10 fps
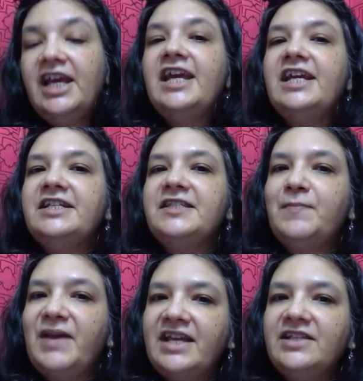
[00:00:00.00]
It is
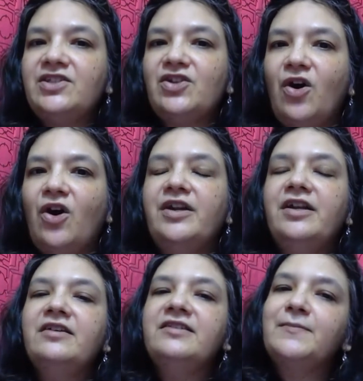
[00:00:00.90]
based
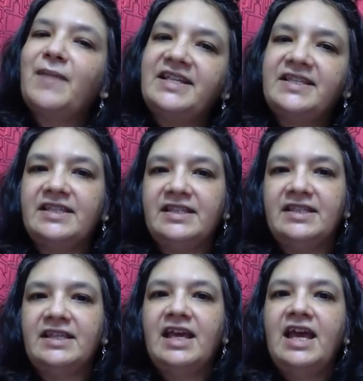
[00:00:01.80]
on spices,